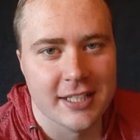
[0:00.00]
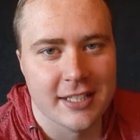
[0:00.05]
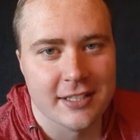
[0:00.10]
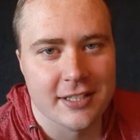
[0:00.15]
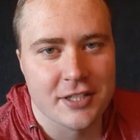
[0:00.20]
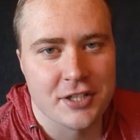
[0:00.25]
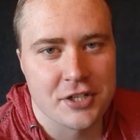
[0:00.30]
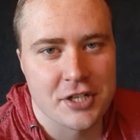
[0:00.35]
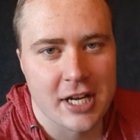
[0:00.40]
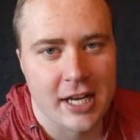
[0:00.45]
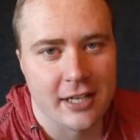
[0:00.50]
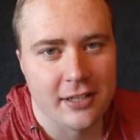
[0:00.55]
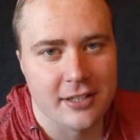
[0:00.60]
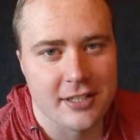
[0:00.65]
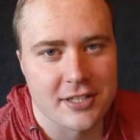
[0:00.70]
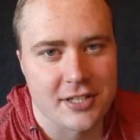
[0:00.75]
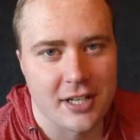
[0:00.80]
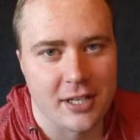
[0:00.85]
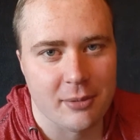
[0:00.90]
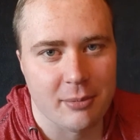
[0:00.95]
This channel
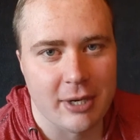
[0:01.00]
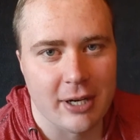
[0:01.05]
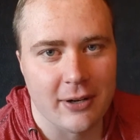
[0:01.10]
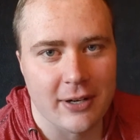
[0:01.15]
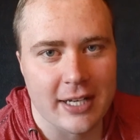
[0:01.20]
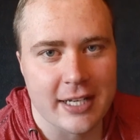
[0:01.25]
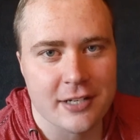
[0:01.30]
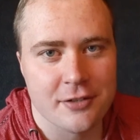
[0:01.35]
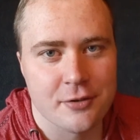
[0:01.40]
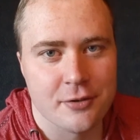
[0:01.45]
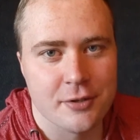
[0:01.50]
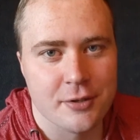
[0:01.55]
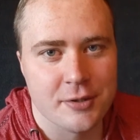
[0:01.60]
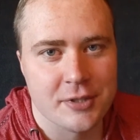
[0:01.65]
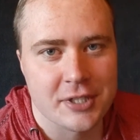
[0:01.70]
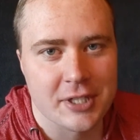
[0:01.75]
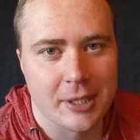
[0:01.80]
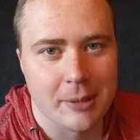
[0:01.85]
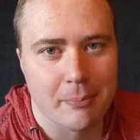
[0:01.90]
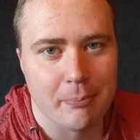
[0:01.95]
is all about
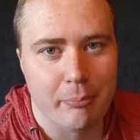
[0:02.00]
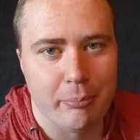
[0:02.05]
introducing